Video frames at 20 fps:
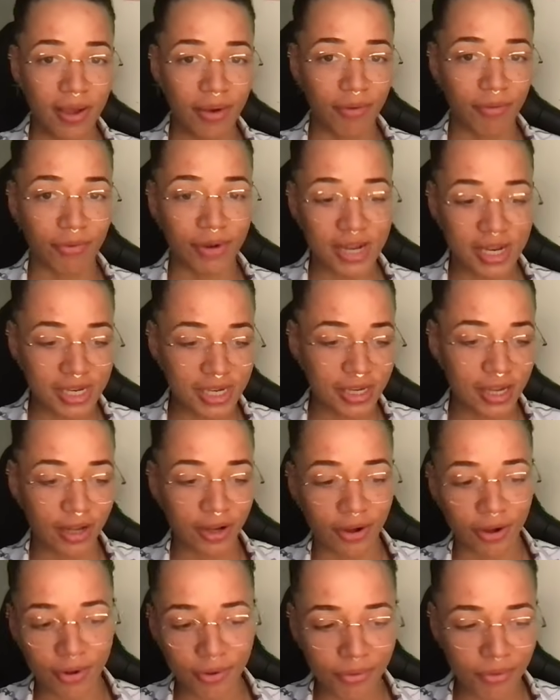reached a
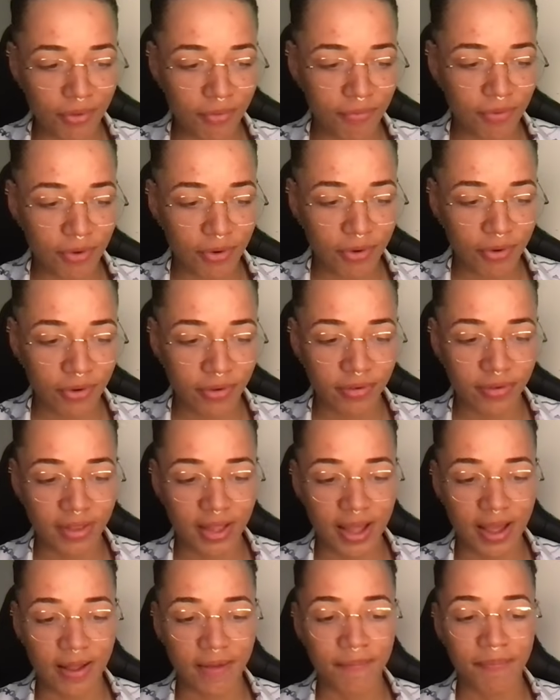goal of yours
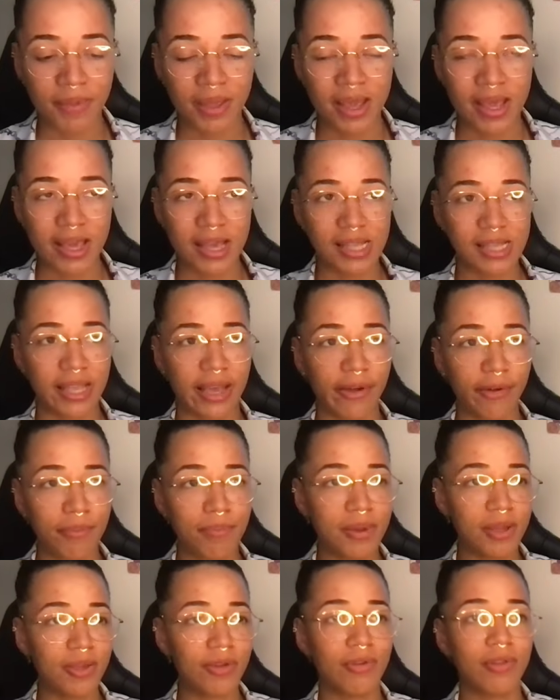that is
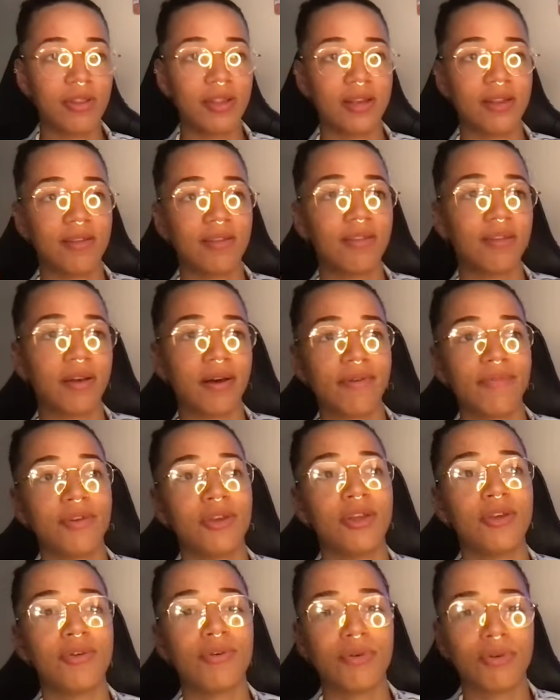helping you to discover
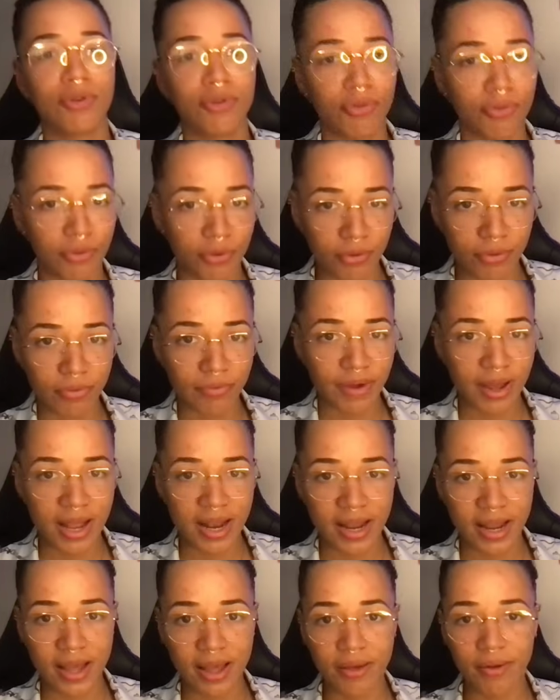your truth
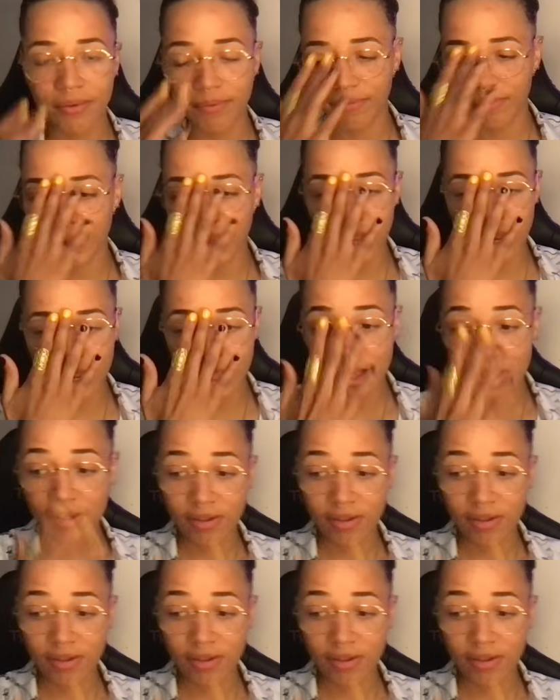right now, right?